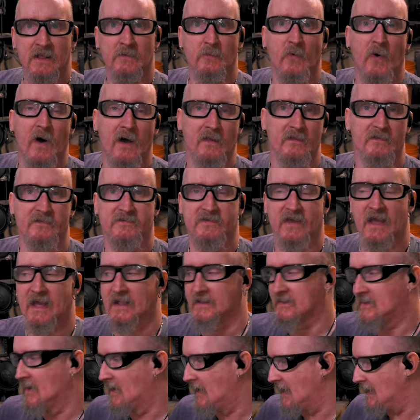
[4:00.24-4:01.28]
them water
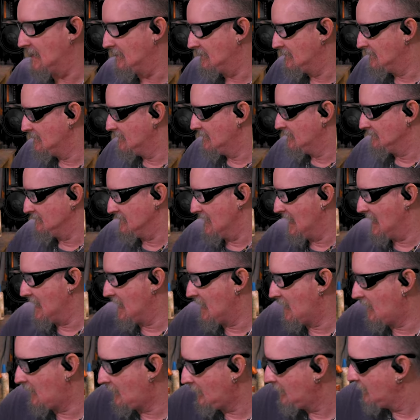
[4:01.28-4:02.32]
jet cut.
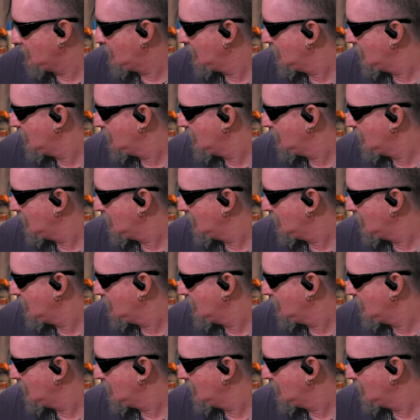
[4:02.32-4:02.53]
Now,